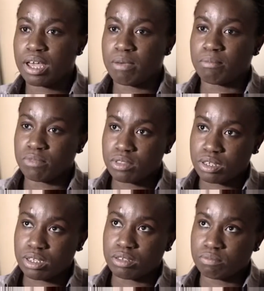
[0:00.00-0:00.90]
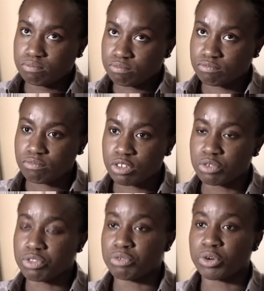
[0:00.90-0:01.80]
the
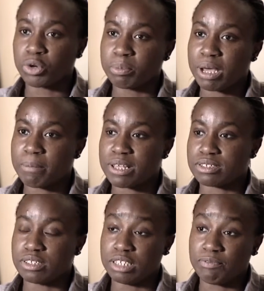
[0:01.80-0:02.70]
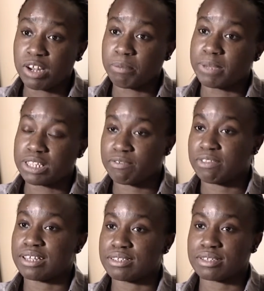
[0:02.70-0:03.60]
roadmap, as in the development of that